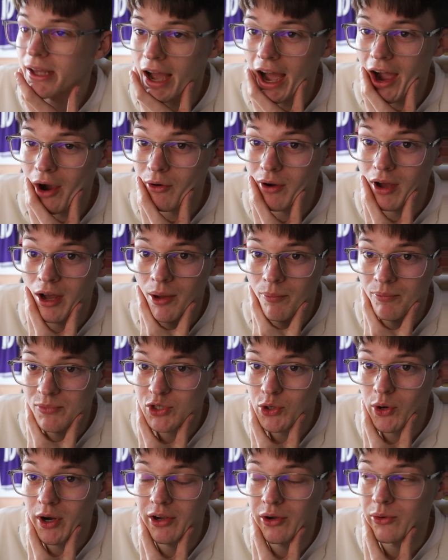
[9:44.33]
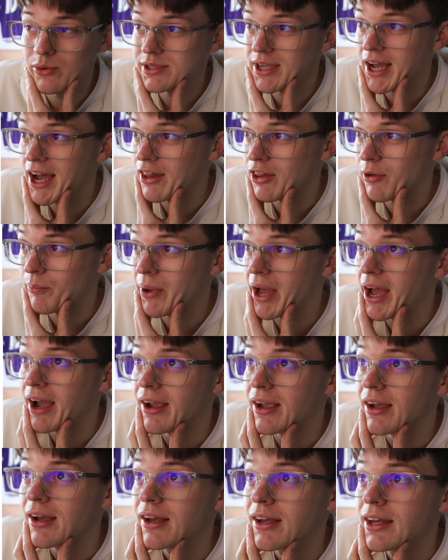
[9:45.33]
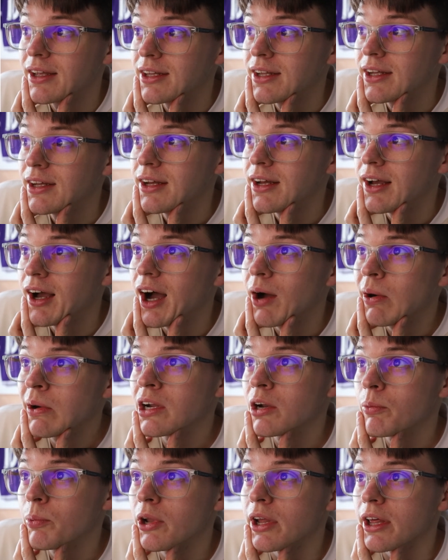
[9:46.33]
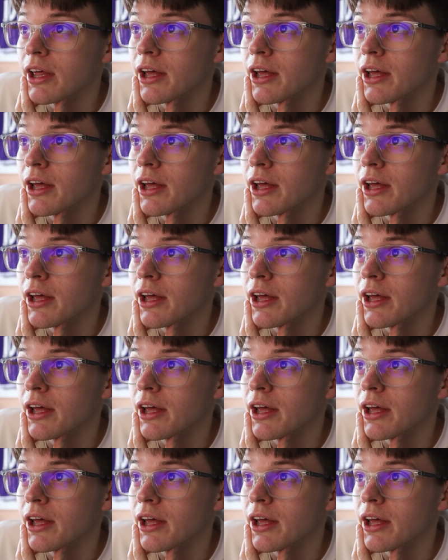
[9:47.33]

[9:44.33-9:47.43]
triangles at the back. And we're gonna